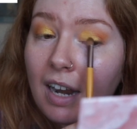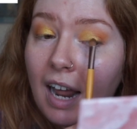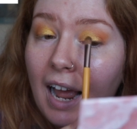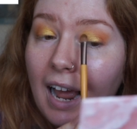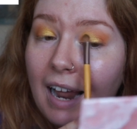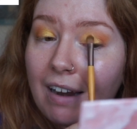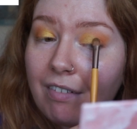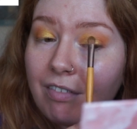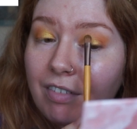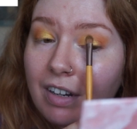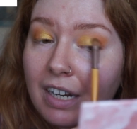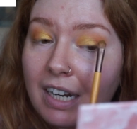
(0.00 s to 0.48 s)

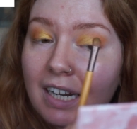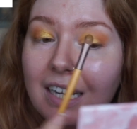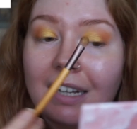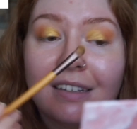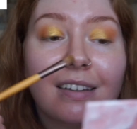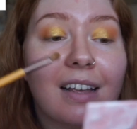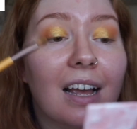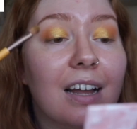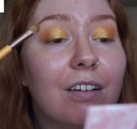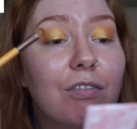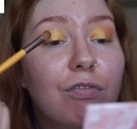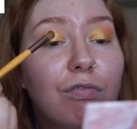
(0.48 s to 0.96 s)
Henry, is
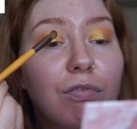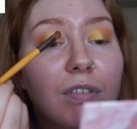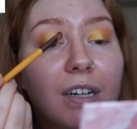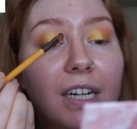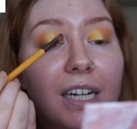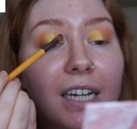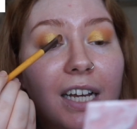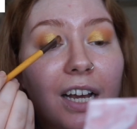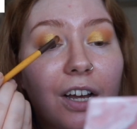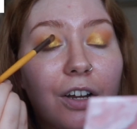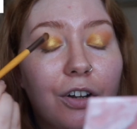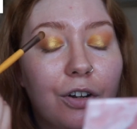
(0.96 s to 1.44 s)
getting
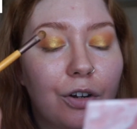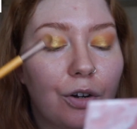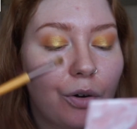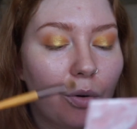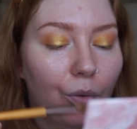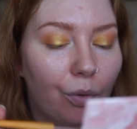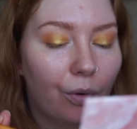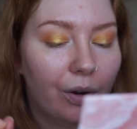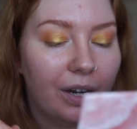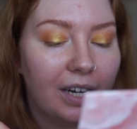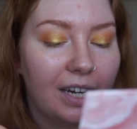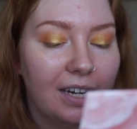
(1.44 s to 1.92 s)
really
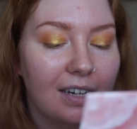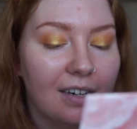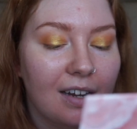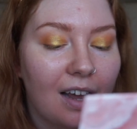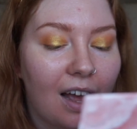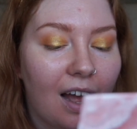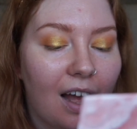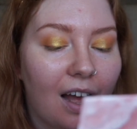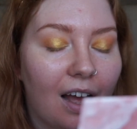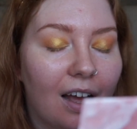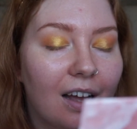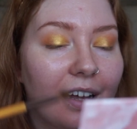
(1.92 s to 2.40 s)
annoyed
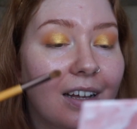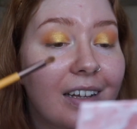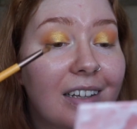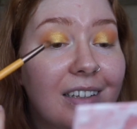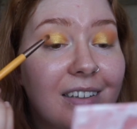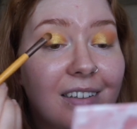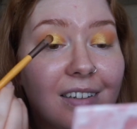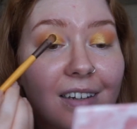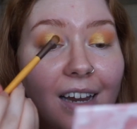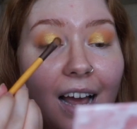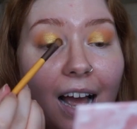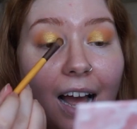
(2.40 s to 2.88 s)
at his
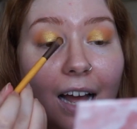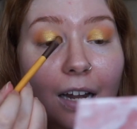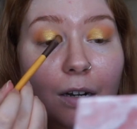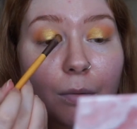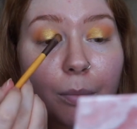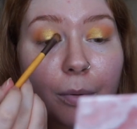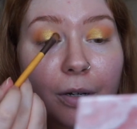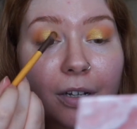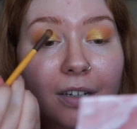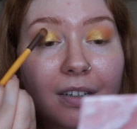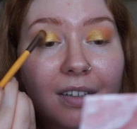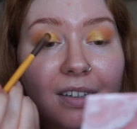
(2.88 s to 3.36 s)
dad
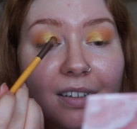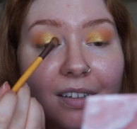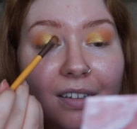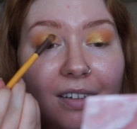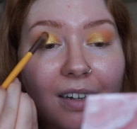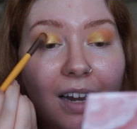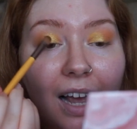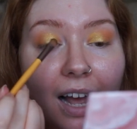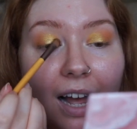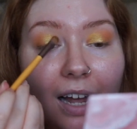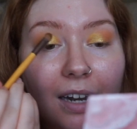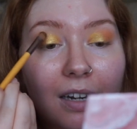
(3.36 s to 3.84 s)
because his
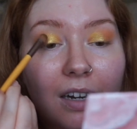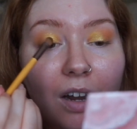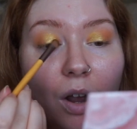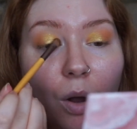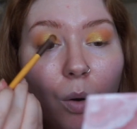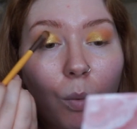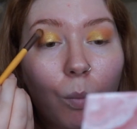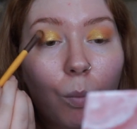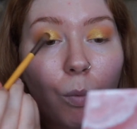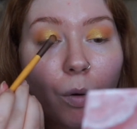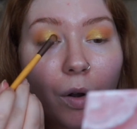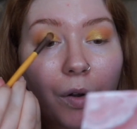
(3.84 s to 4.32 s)
dad
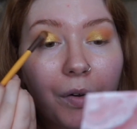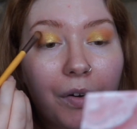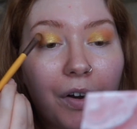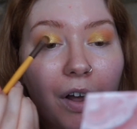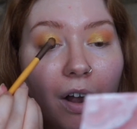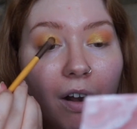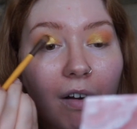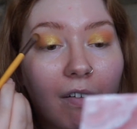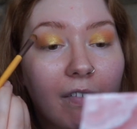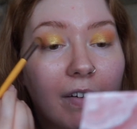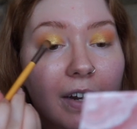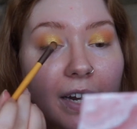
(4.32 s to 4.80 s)
won't
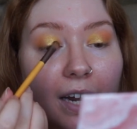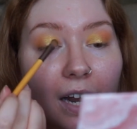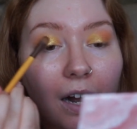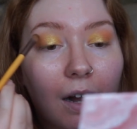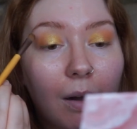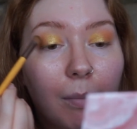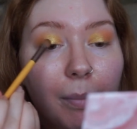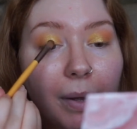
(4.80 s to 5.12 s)
hurry up